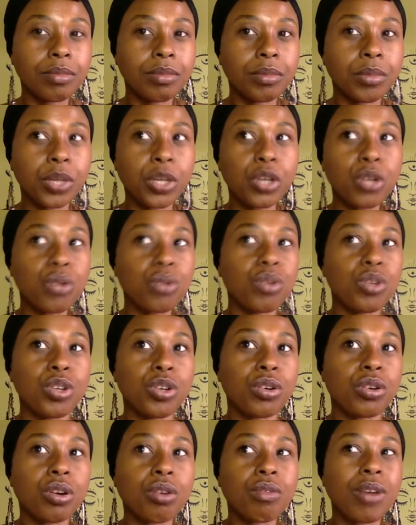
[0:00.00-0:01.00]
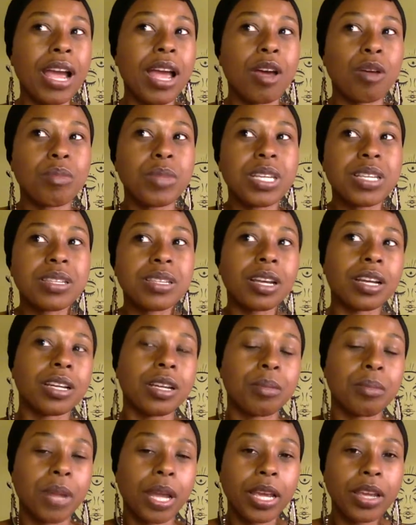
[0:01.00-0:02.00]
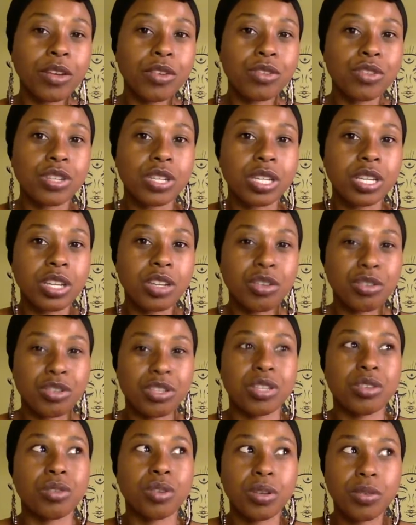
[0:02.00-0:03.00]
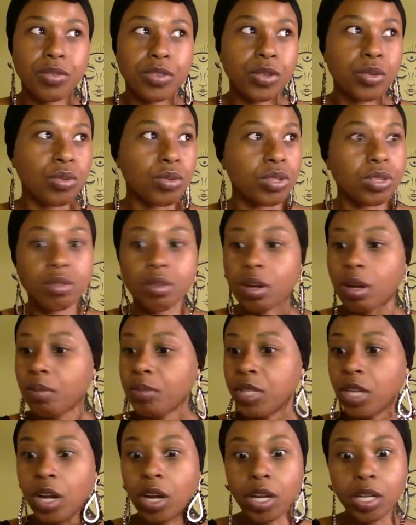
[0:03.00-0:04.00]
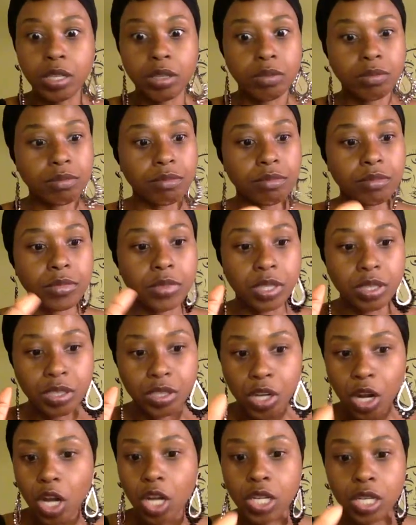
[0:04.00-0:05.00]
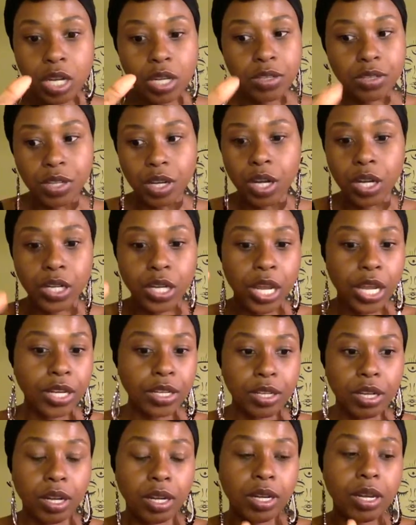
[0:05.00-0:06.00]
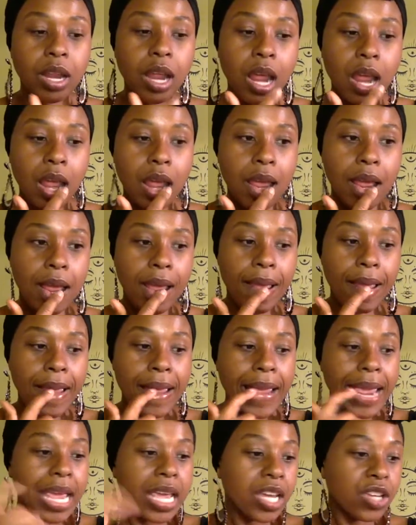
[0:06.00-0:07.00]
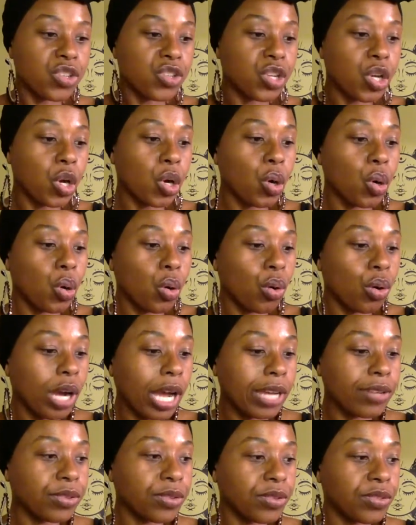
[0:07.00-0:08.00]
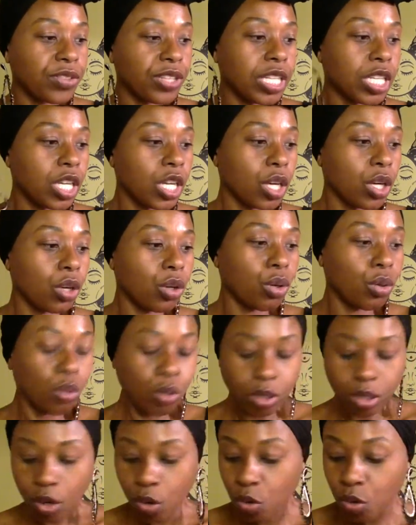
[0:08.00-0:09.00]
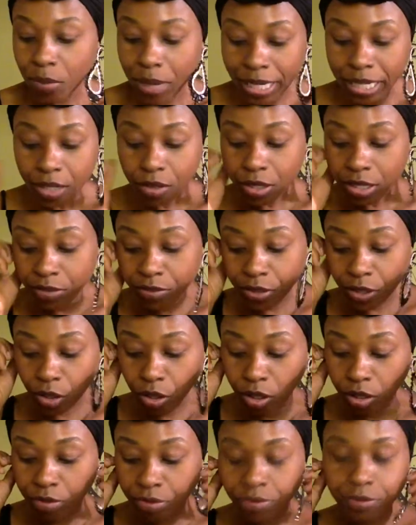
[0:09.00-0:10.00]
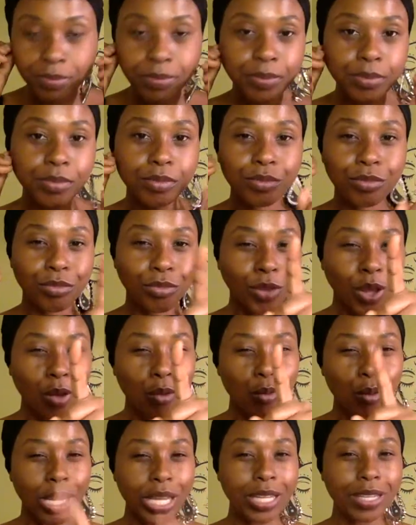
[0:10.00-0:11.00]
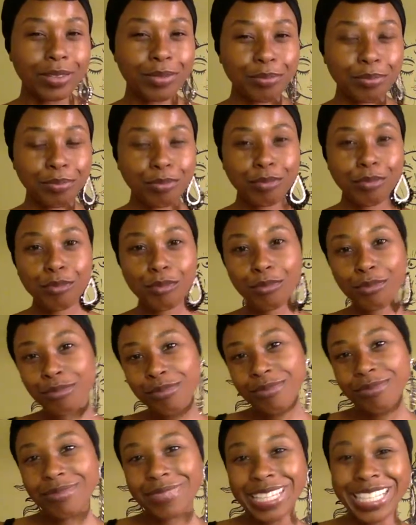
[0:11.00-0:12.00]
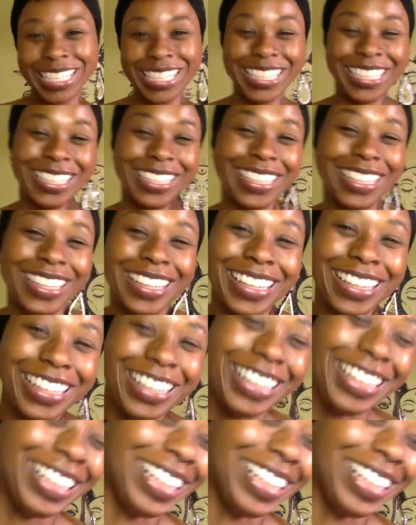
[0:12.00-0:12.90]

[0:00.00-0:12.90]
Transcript: But you, you're around me sucking up my energy, and you're still confused. I'm done. Done, done, and done. And so I have a video. Oh, my earring fell off. Wait. I